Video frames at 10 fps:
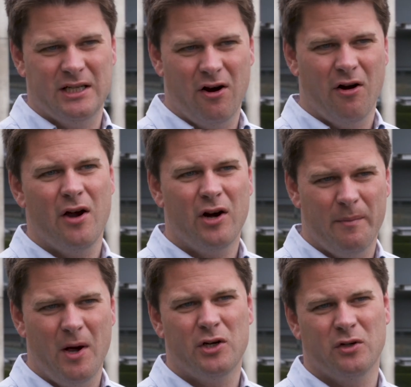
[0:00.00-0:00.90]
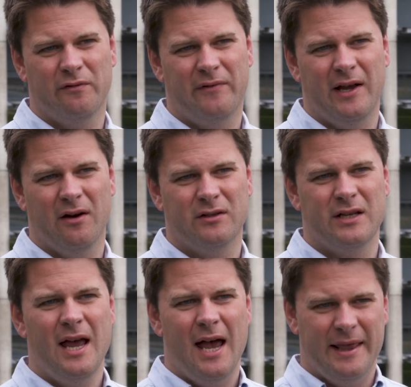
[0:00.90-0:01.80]
our own commercial
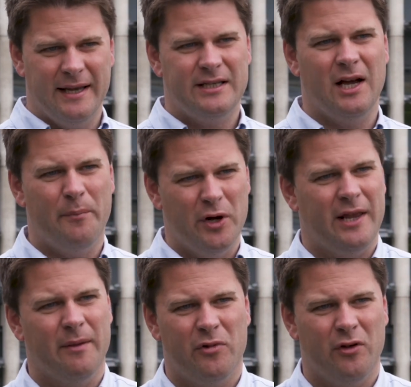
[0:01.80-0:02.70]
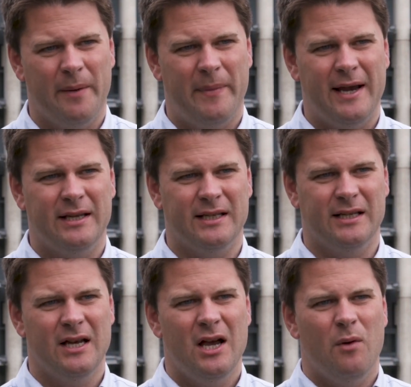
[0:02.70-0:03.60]
fields and then start putting them through their paces.